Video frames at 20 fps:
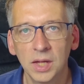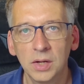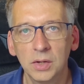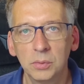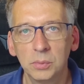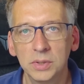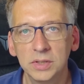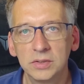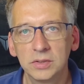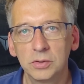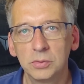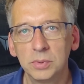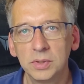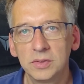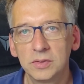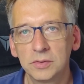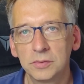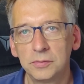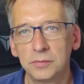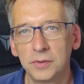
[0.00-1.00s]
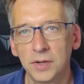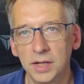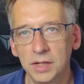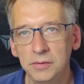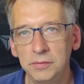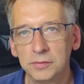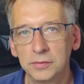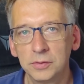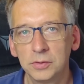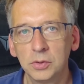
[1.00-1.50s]
With
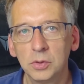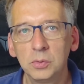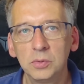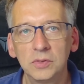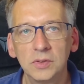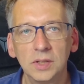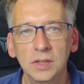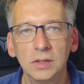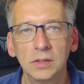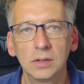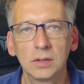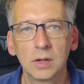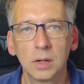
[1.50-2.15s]
RISC-V, no single